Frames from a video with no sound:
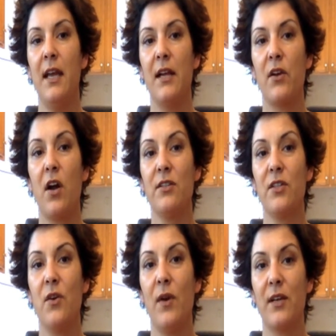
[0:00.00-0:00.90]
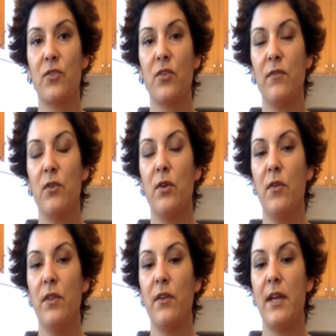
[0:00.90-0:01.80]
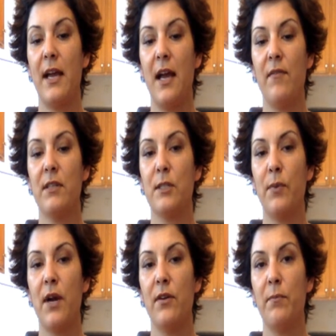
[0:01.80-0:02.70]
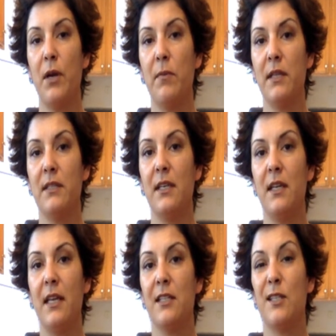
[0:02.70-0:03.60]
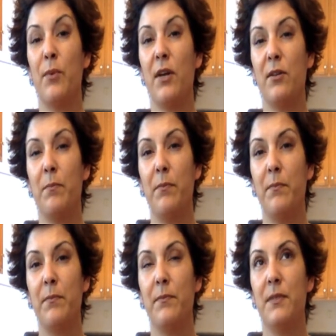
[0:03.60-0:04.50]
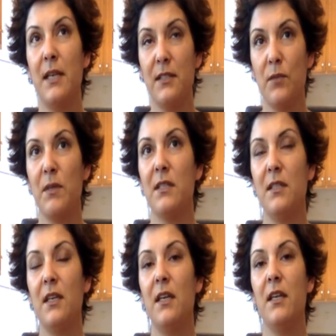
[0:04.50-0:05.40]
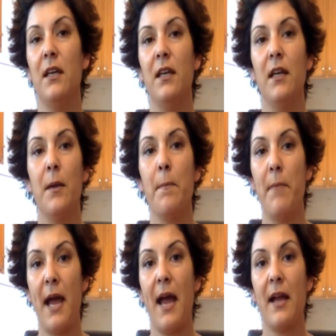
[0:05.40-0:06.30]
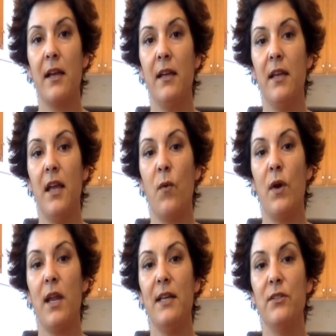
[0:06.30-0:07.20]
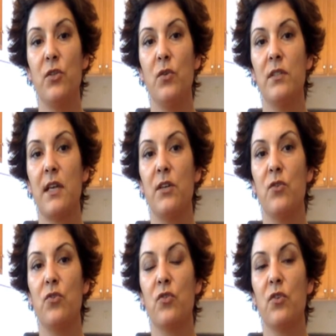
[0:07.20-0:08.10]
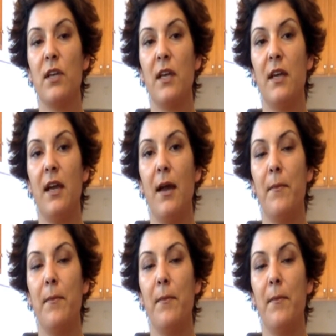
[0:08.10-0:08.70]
And Costco, actually, if you go there, they have a sprouted pumpkin seed and a sprouted sesame seed bag. And what I do is I usually